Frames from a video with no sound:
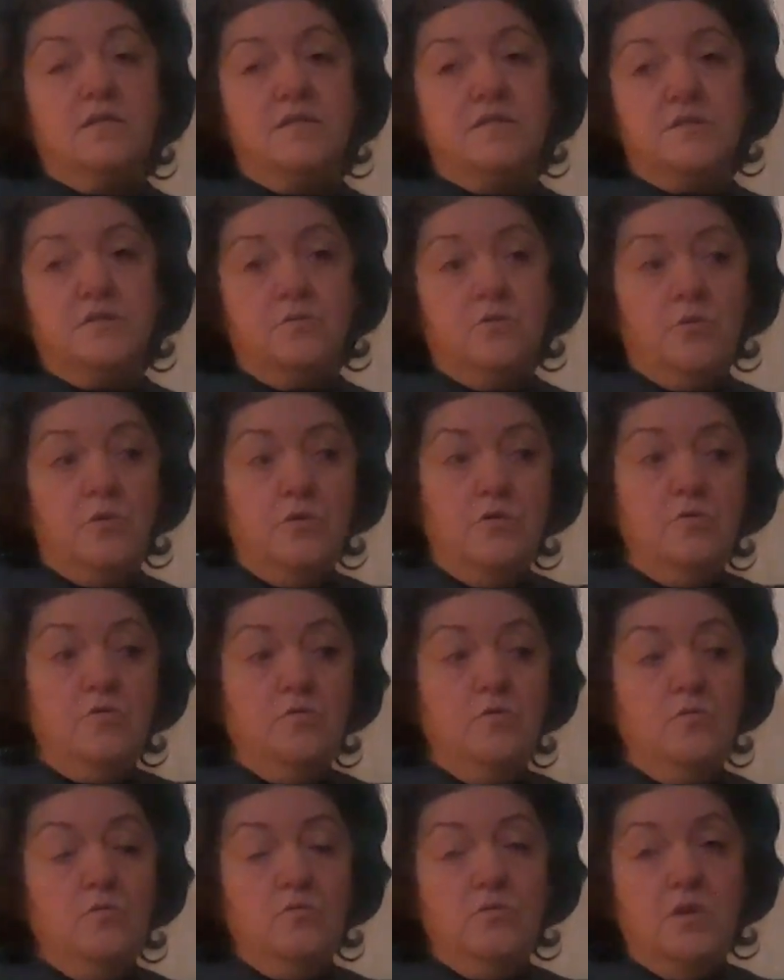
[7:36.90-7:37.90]

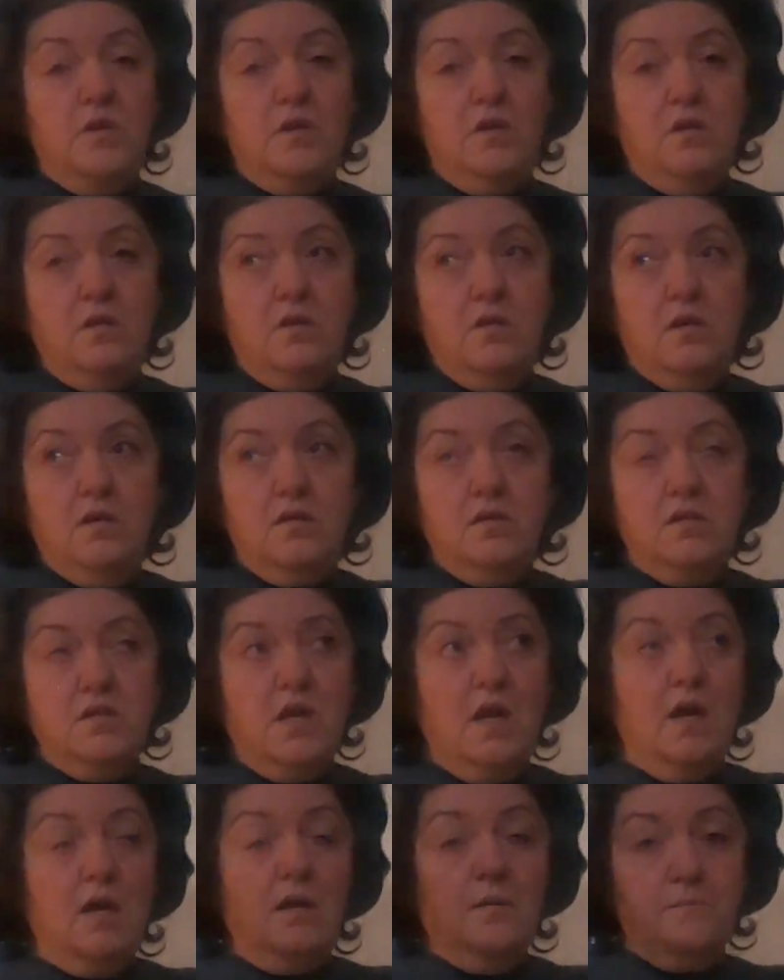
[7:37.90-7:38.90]
screw the
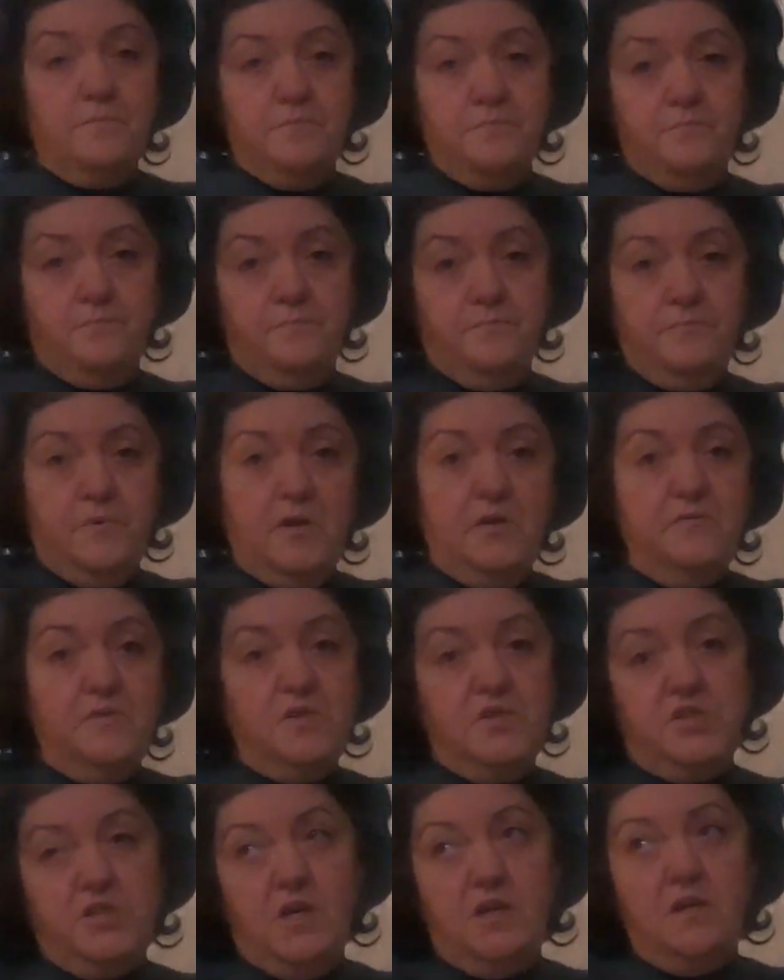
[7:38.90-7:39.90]
top of
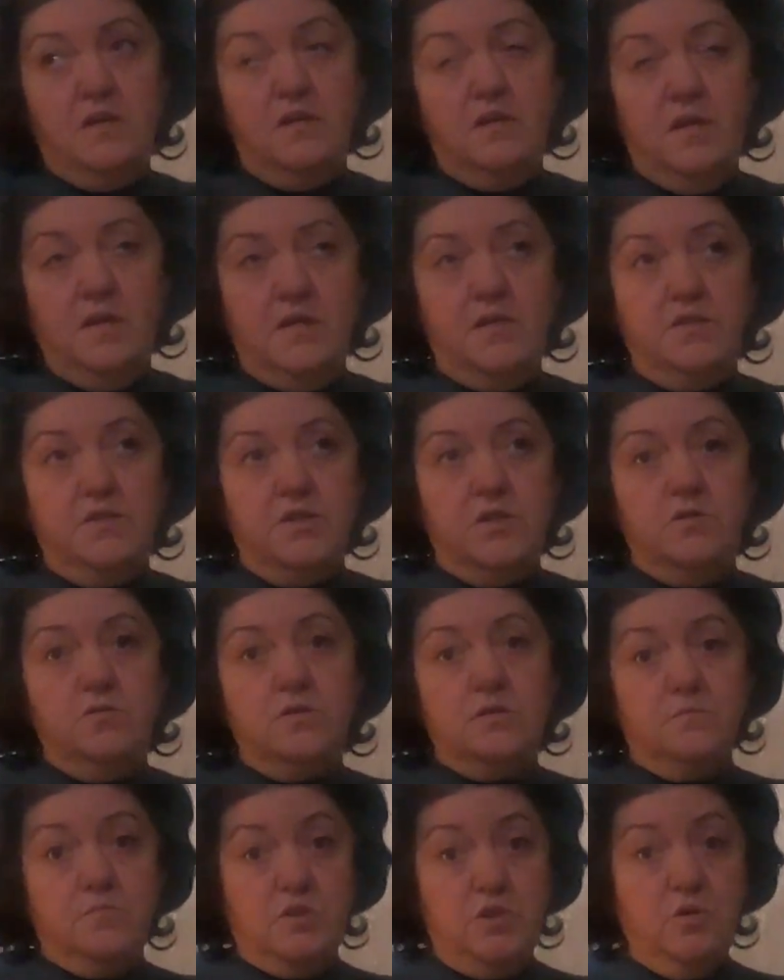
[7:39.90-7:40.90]
the shed
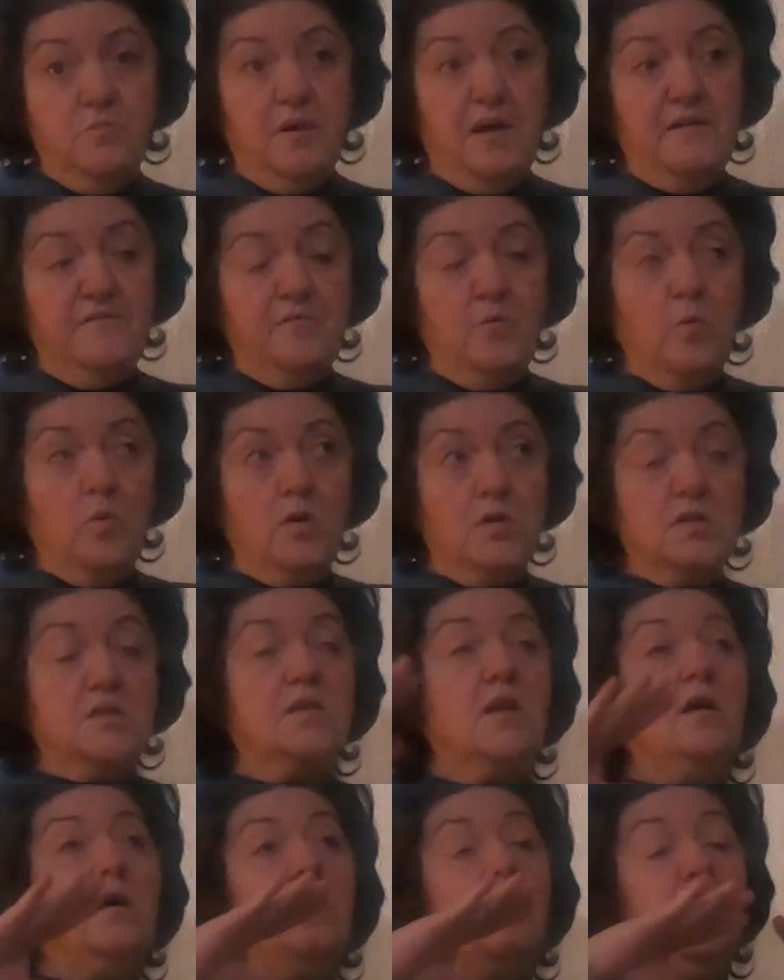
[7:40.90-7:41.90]
into some
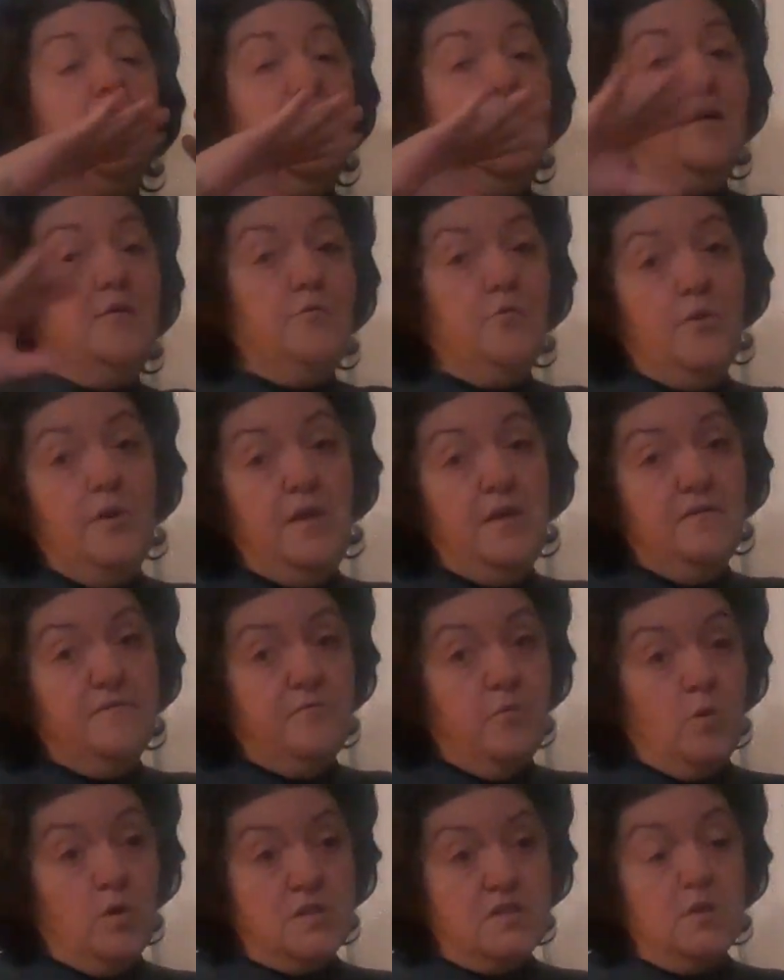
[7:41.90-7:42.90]
2x4s and
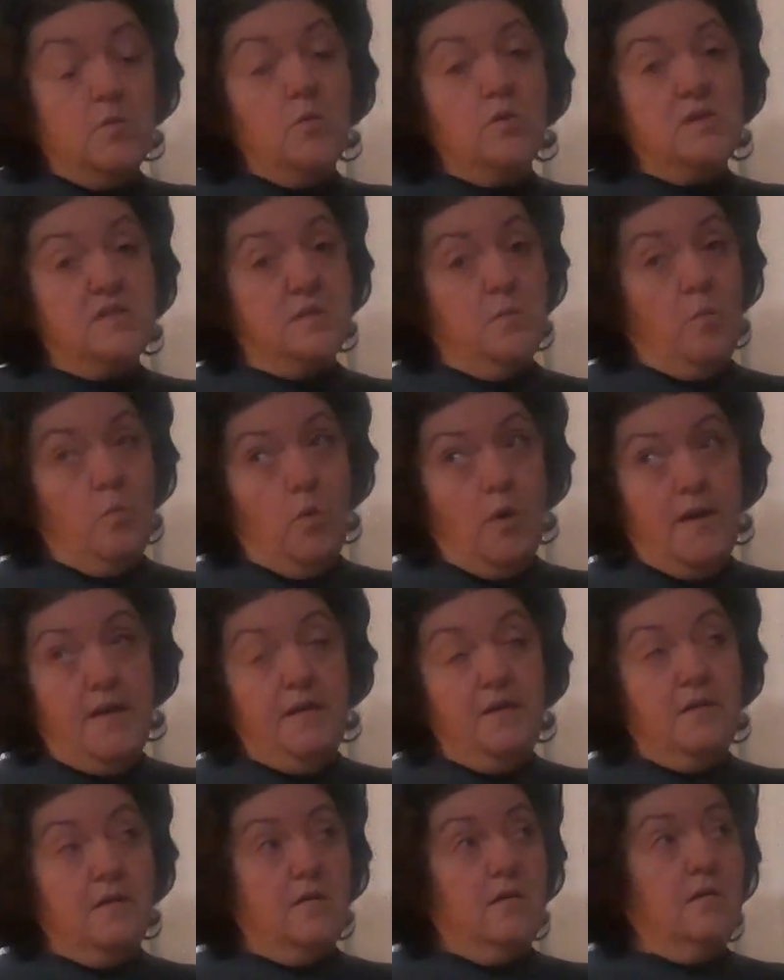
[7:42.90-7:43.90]
reinforce it with some
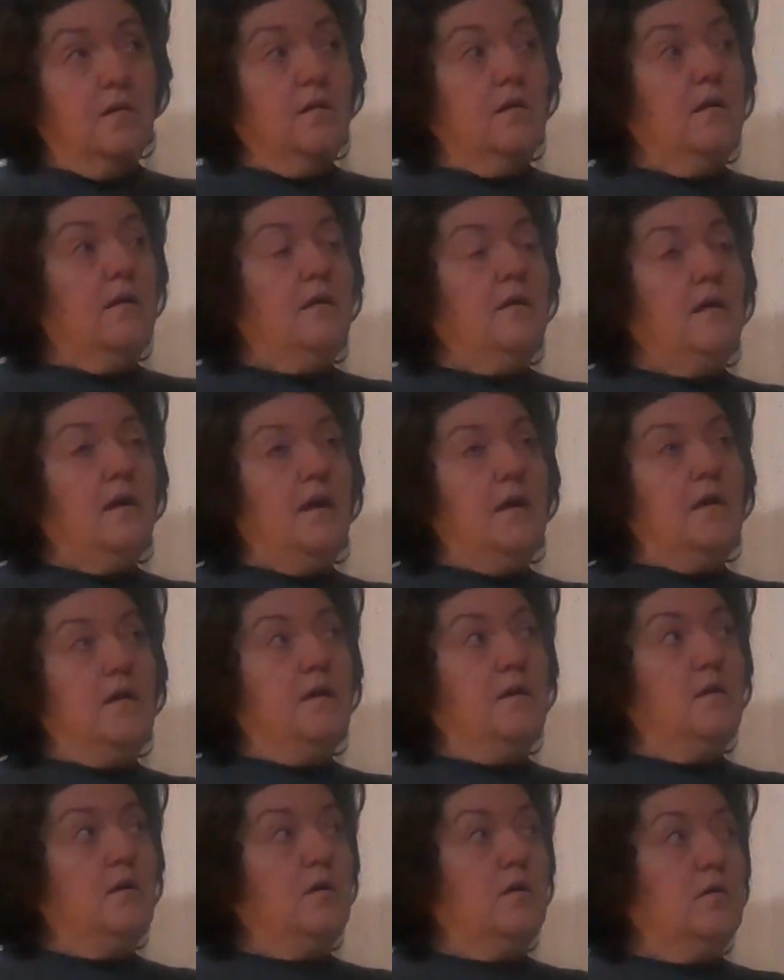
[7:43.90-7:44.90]
weight.
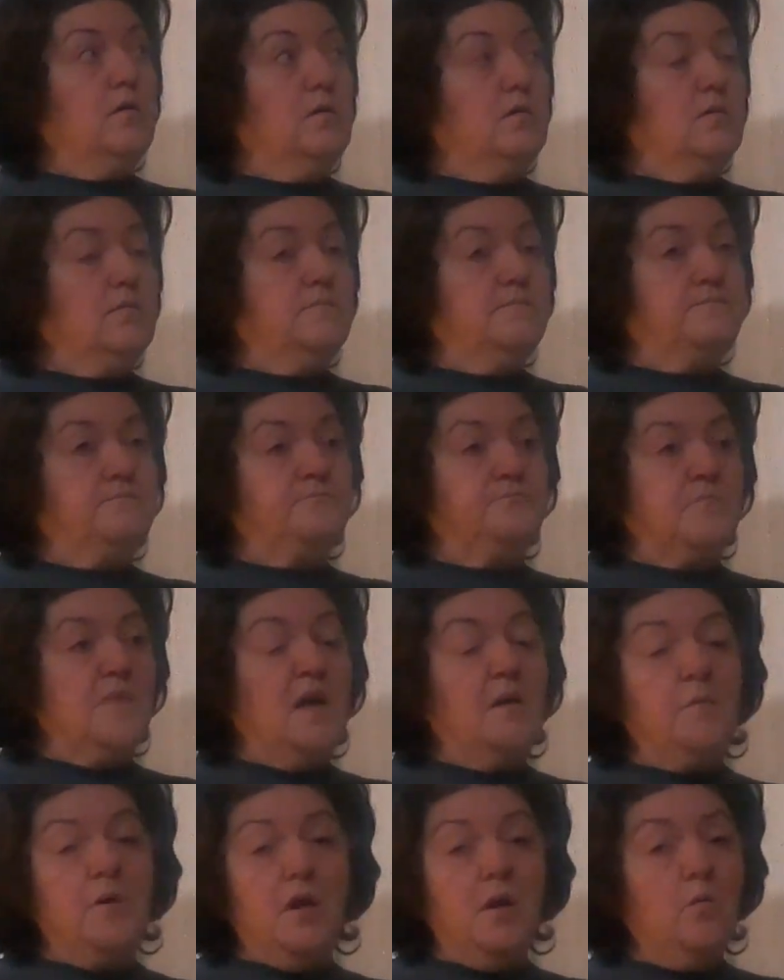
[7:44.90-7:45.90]
And um,
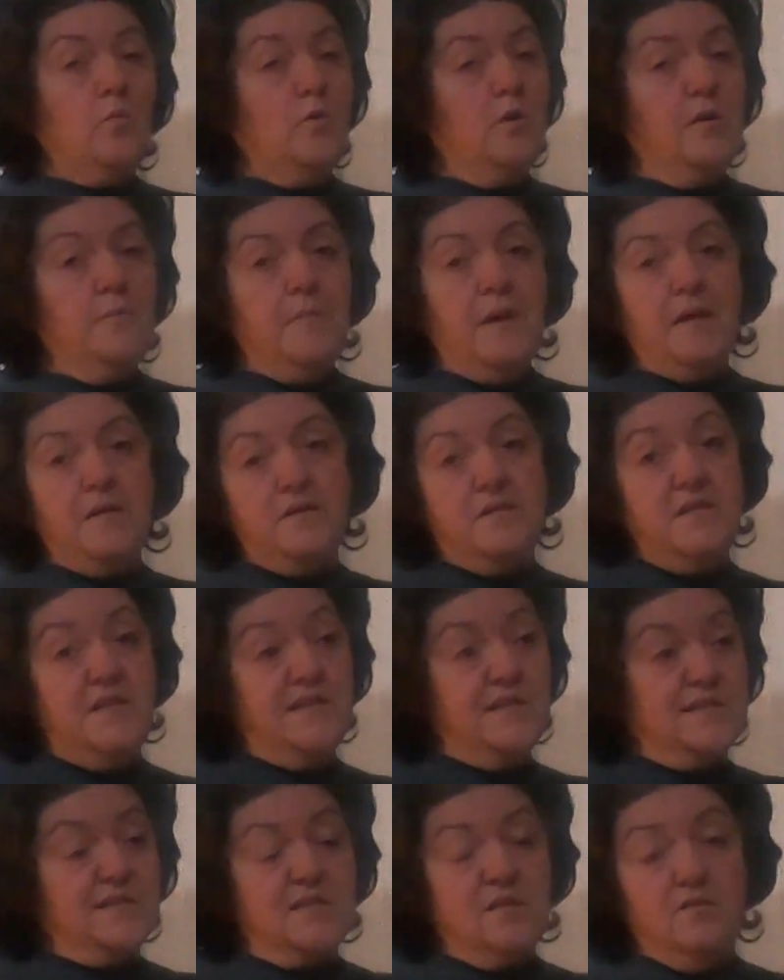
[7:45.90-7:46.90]
I'm not worried about
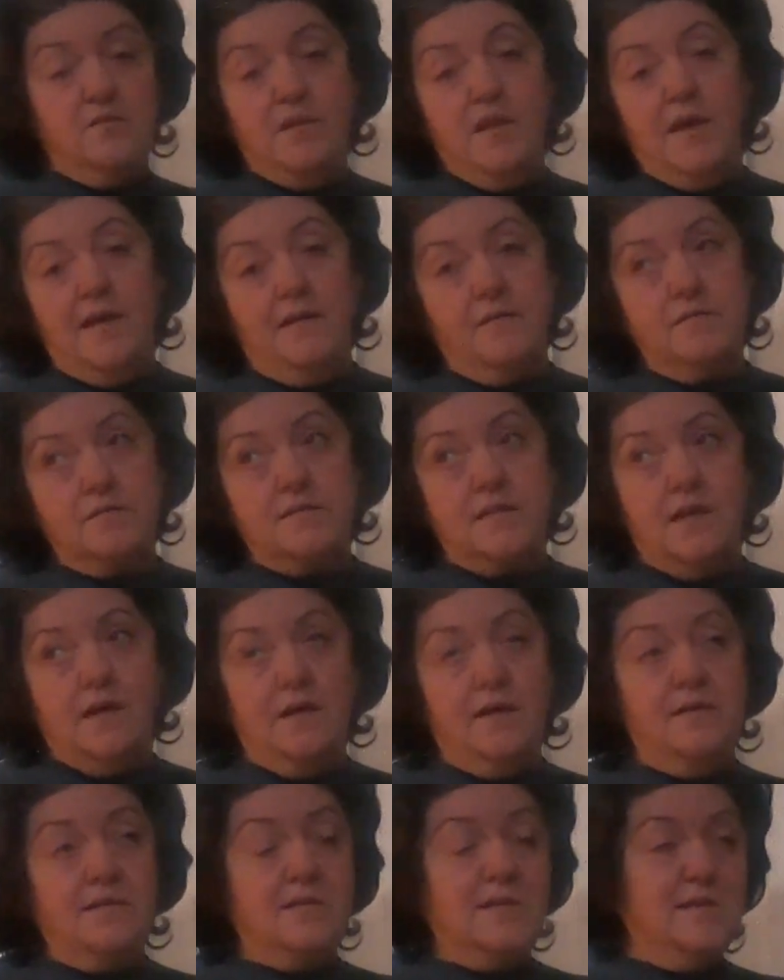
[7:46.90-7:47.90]
dents on the
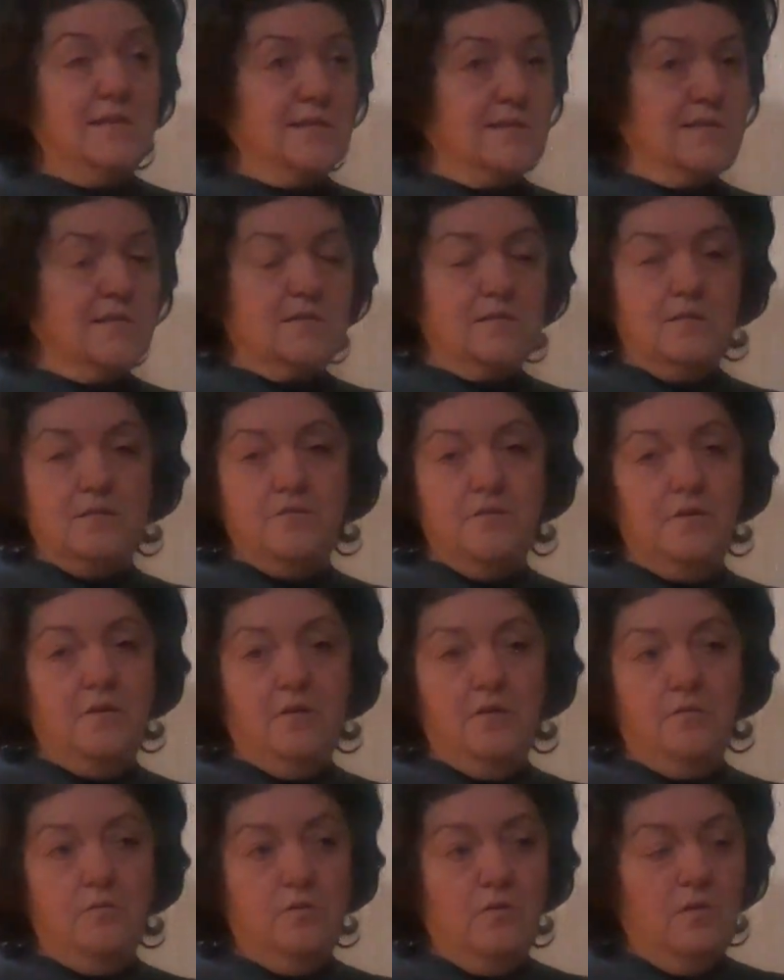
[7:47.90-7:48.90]
outside, dents, you
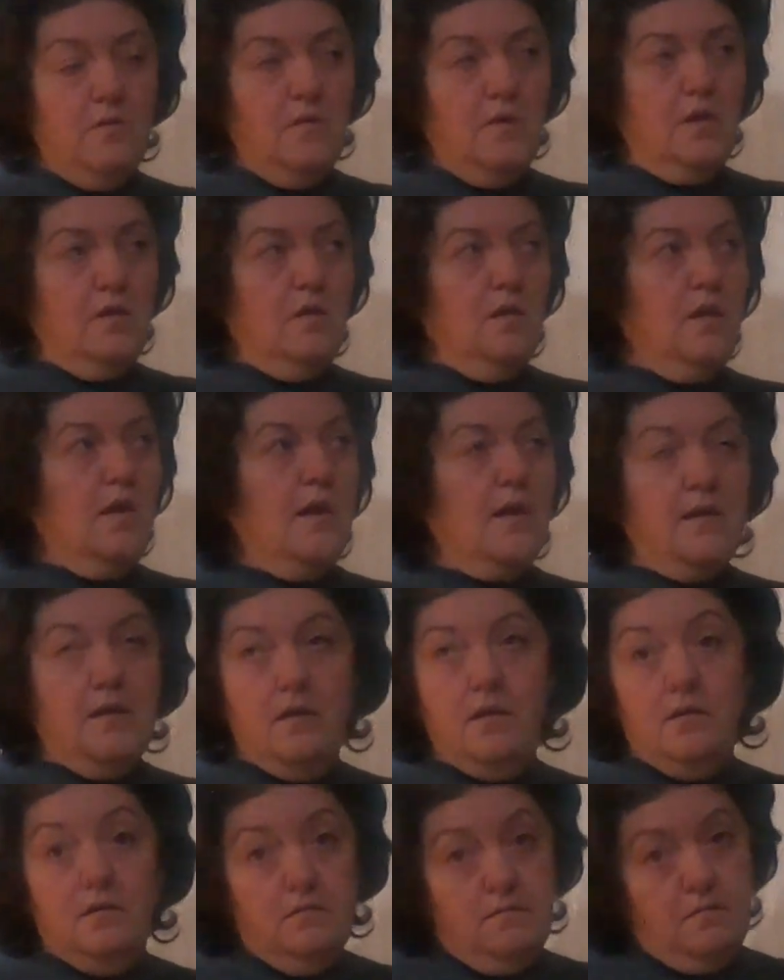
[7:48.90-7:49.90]
know, hey,